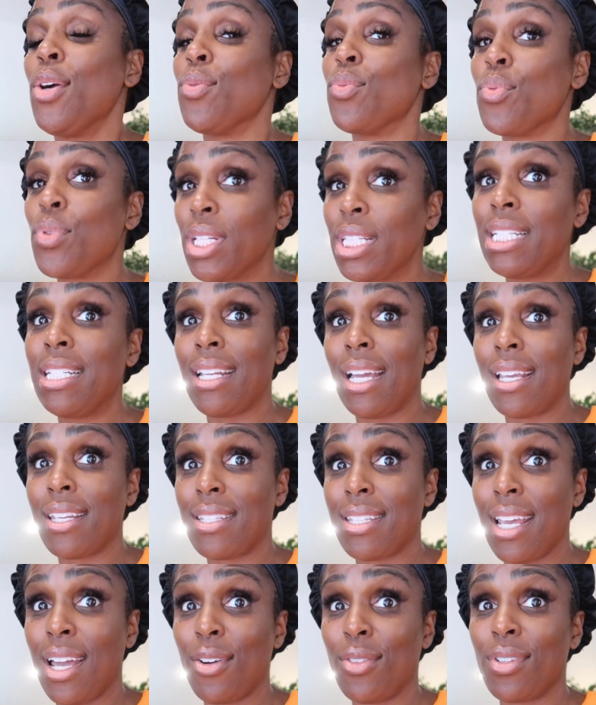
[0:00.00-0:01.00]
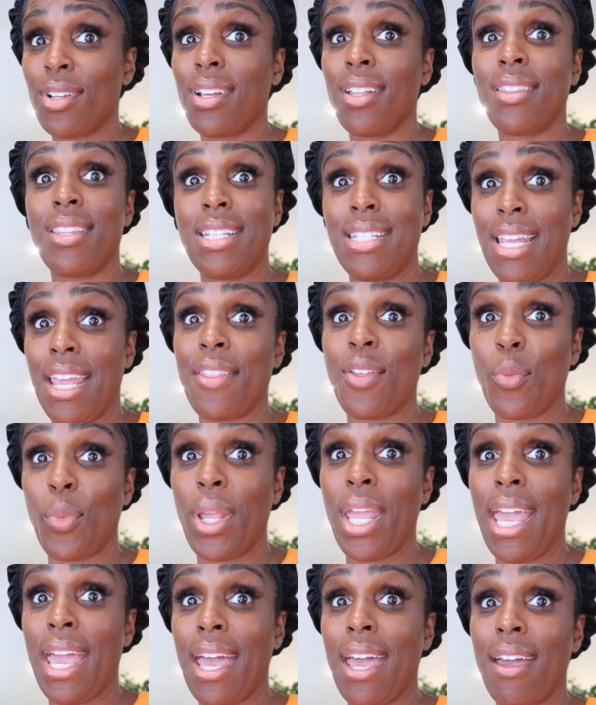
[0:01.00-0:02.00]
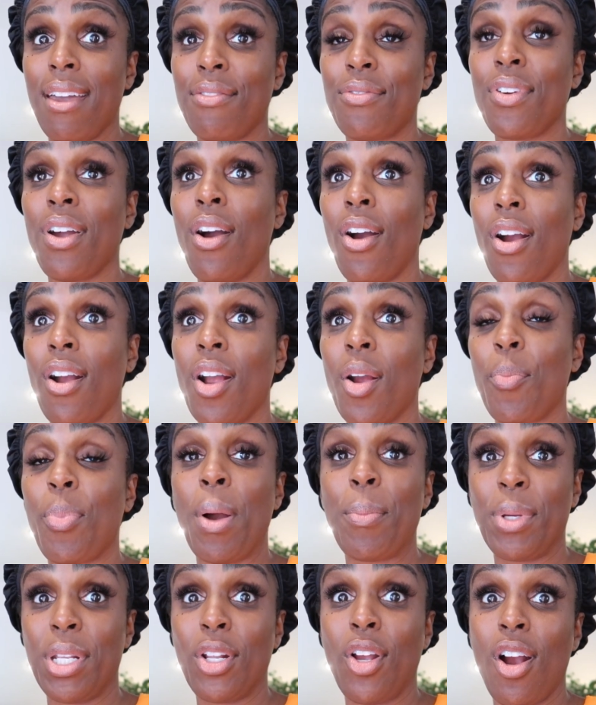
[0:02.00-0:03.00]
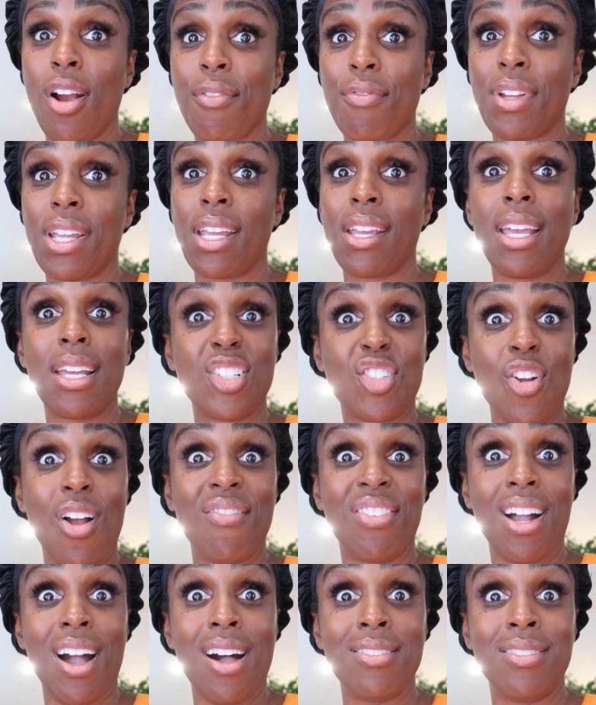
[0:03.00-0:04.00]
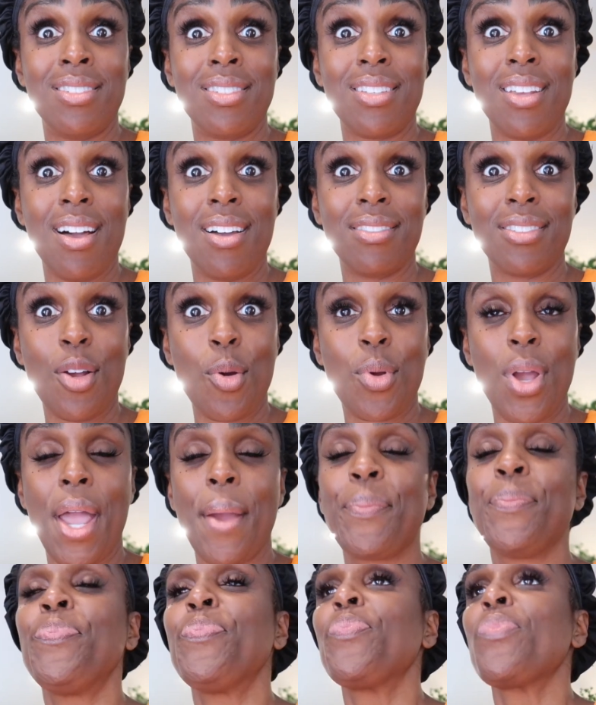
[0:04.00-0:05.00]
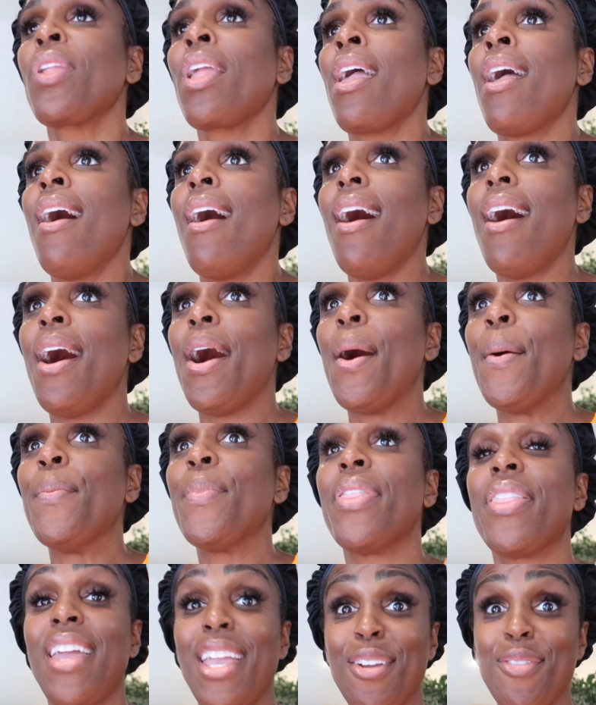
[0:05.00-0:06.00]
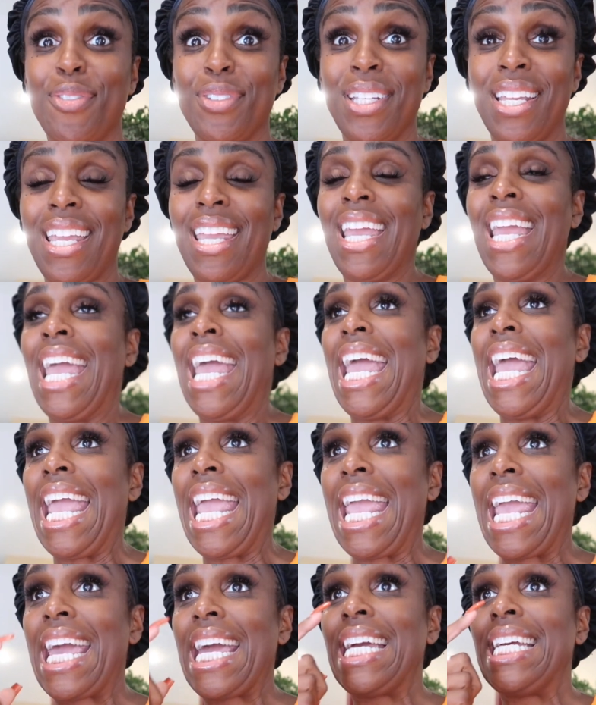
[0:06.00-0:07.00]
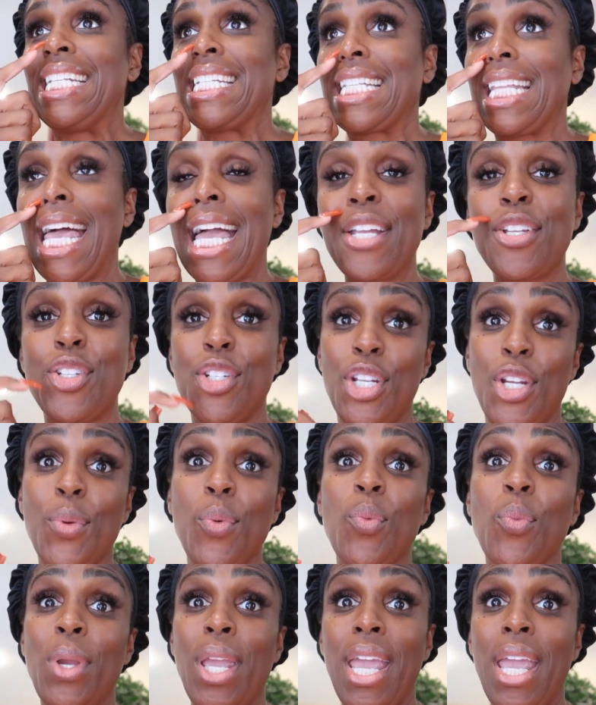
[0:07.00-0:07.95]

really nice out the day that we have our pumpkin carving extravaganza, okay? Um, thankfully. And last year when